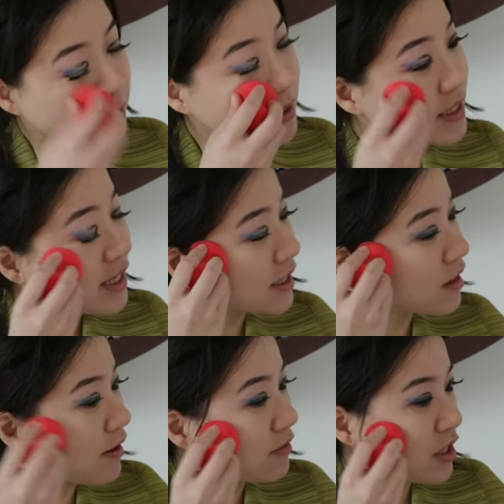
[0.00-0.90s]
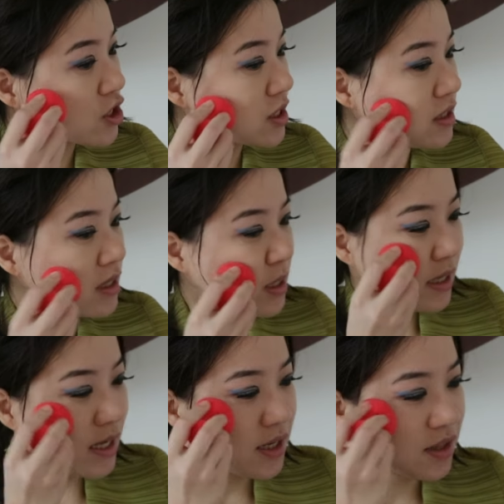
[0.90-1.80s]
really like this foundation.
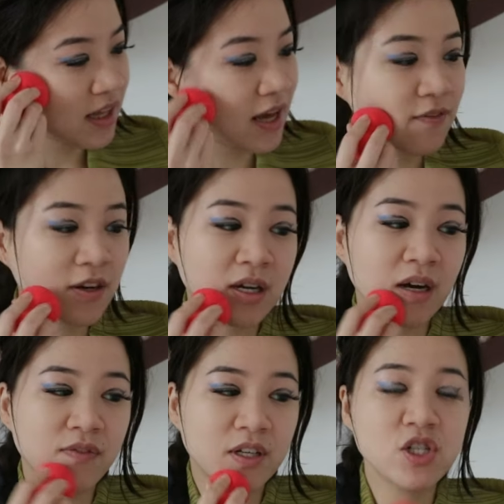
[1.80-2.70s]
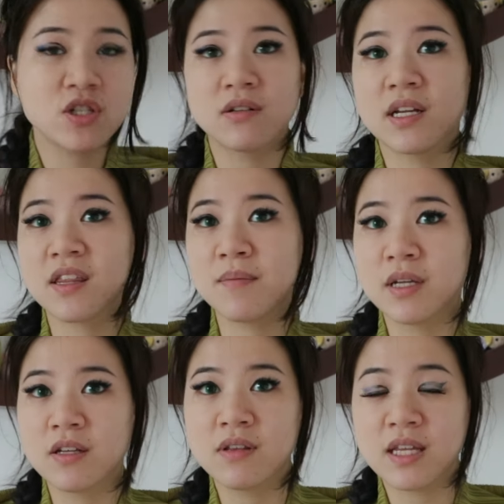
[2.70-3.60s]
It's heavier coverage, so that's
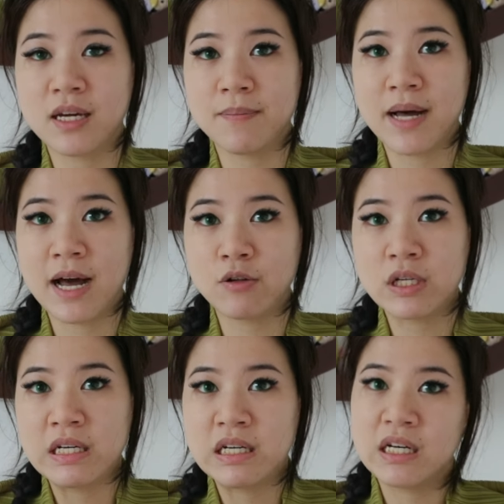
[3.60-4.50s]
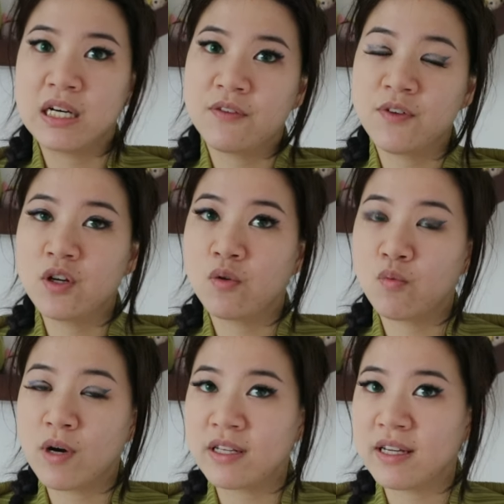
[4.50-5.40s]
something to think about. If you don't
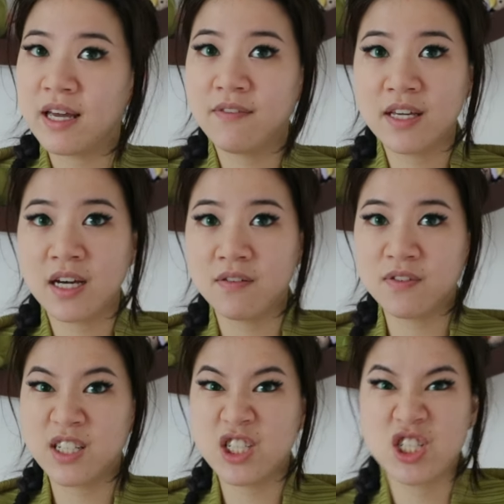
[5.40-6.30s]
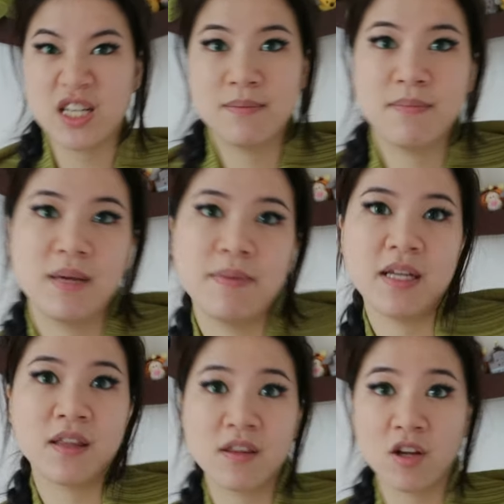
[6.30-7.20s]
want the heavy coverage, then maybe
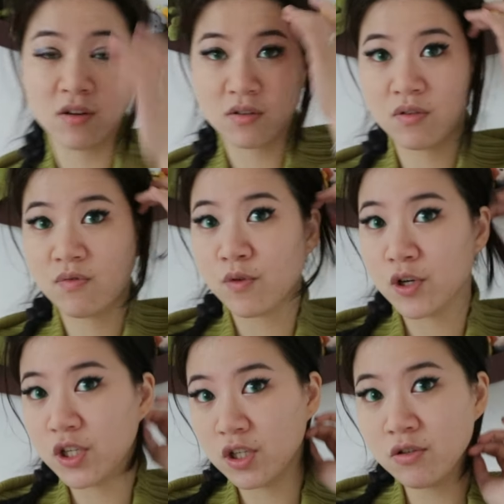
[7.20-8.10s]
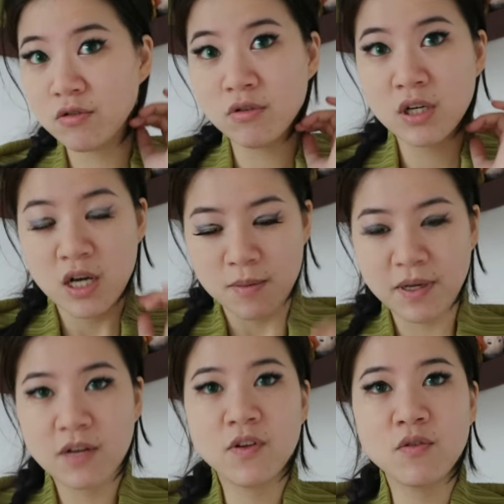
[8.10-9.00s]
it's not for you.
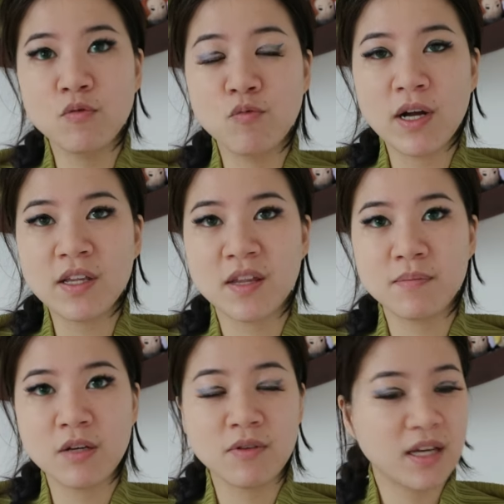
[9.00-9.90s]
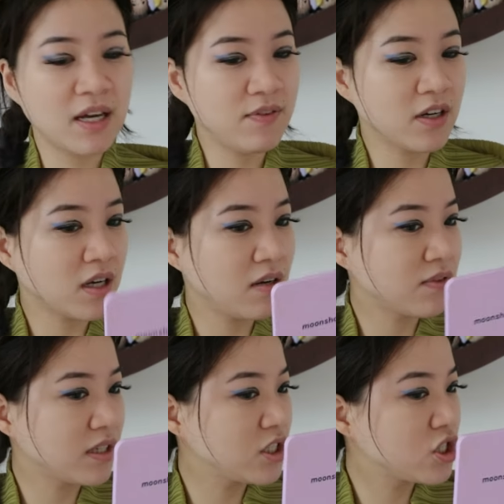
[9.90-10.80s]
But if you want something with a heavier
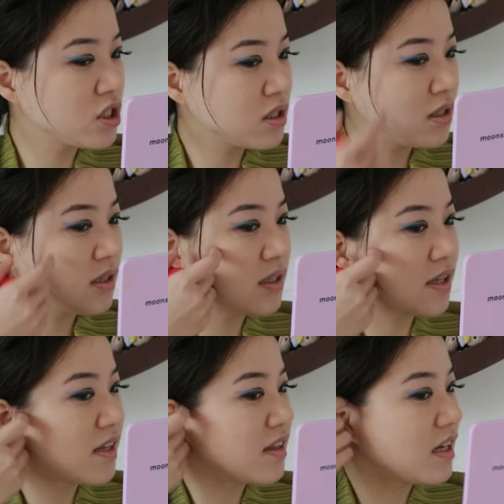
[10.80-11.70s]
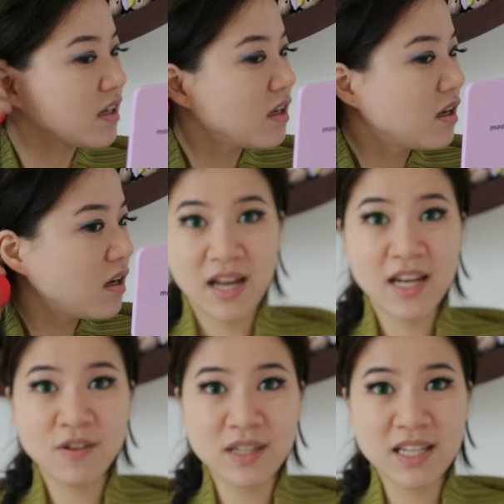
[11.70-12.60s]
coverage, this is it.
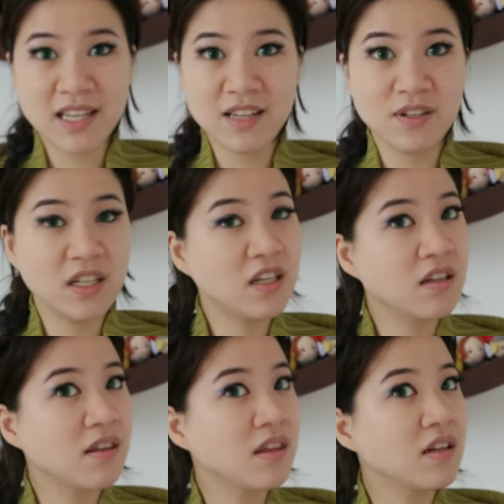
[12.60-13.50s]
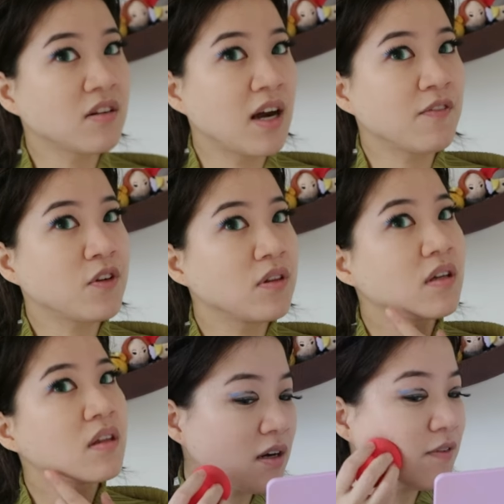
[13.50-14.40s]
I don't think I even need concealer after this.